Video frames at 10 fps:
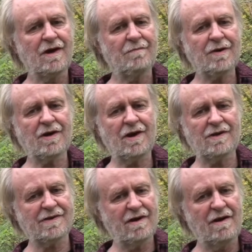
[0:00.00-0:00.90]

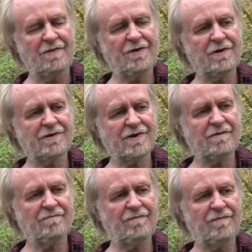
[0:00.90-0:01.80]
because
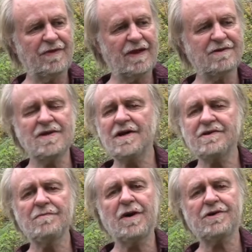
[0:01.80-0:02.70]
it's not
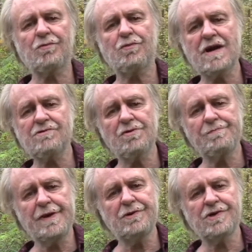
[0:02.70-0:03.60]
so much a
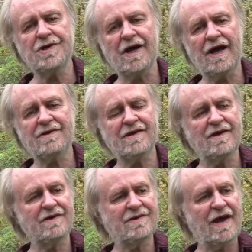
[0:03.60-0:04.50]
retribution as it
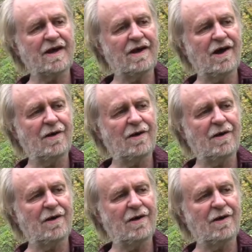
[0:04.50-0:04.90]
is a